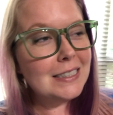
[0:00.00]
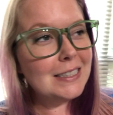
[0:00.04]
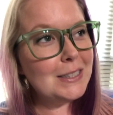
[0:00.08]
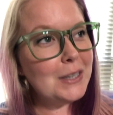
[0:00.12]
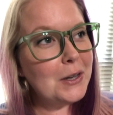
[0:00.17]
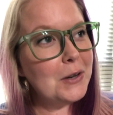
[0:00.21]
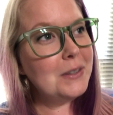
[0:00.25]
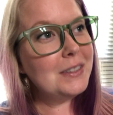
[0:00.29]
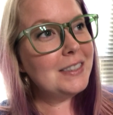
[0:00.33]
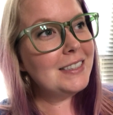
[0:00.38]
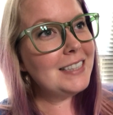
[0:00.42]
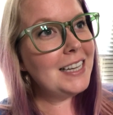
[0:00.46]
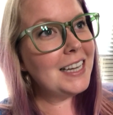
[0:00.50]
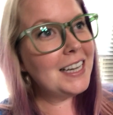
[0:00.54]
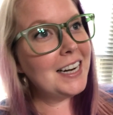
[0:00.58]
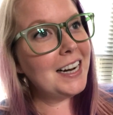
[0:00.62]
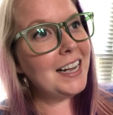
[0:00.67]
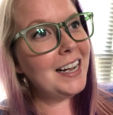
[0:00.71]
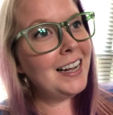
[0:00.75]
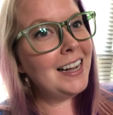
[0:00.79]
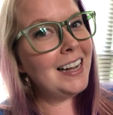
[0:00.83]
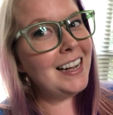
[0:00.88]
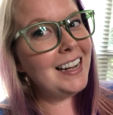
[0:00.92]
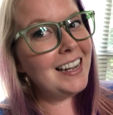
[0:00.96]
So
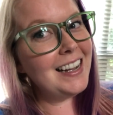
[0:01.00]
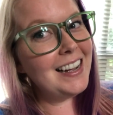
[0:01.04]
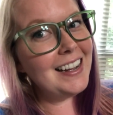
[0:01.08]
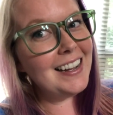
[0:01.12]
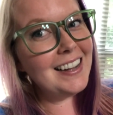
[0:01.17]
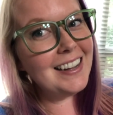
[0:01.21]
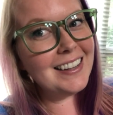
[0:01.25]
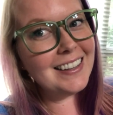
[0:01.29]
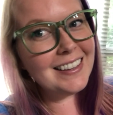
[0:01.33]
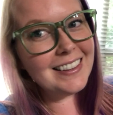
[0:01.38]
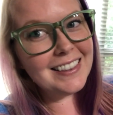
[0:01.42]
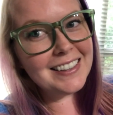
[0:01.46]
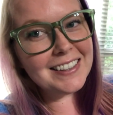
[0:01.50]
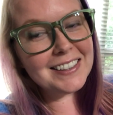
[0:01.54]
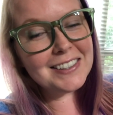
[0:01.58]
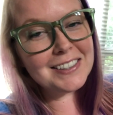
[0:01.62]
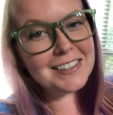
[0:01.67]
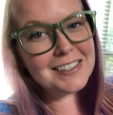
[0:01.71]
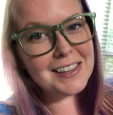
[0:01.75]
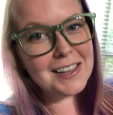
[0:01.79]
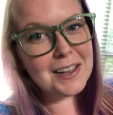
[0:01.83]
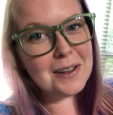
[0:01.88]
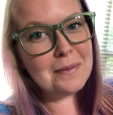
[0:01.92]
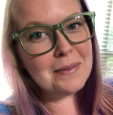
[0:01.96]
ta-da!
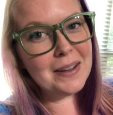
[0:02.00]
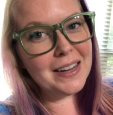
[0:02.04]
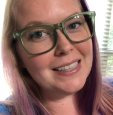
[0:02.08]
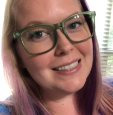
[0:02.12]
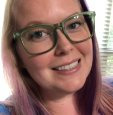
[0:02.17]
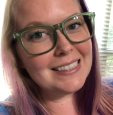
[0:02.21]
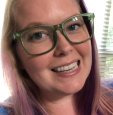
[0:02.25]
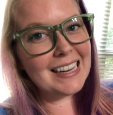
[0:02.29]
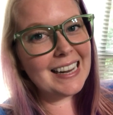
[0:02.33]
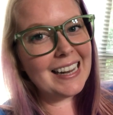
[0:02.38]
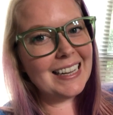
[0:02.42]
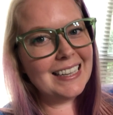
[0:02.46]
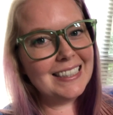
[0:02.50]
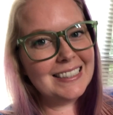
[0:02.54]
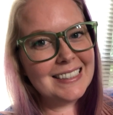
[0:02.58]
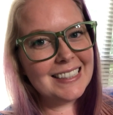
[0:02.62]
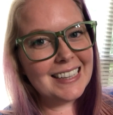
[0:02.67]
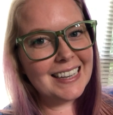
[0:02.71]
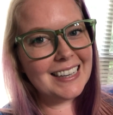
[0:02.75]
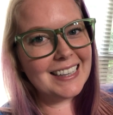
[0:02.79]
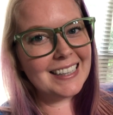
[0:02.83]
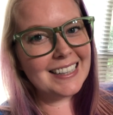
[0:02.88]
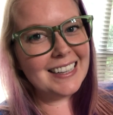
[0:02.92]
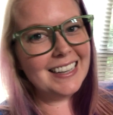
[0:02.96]
There's the amazing
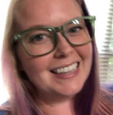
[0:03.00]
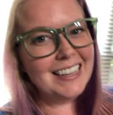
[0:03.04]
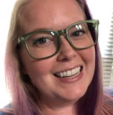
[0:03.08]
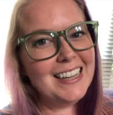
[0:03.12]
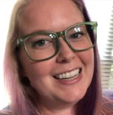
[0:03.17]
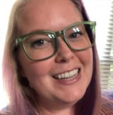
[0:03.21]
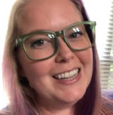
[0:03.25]
ending